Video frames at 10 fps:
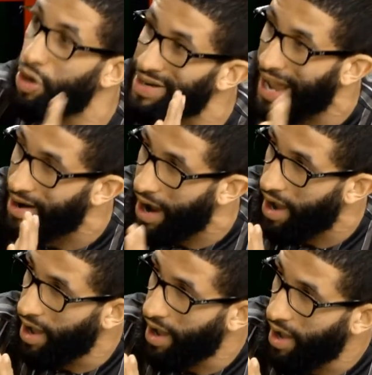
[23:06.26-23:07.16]
naira
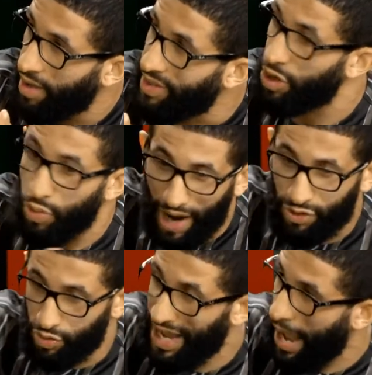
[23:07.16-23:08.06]
that you
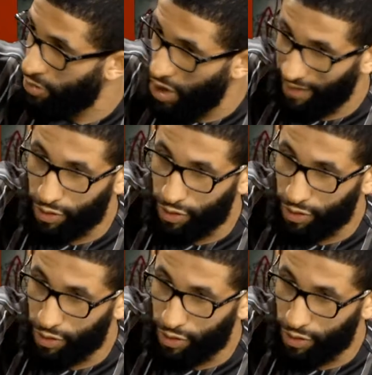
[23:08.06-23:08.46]
have to, gap, you have to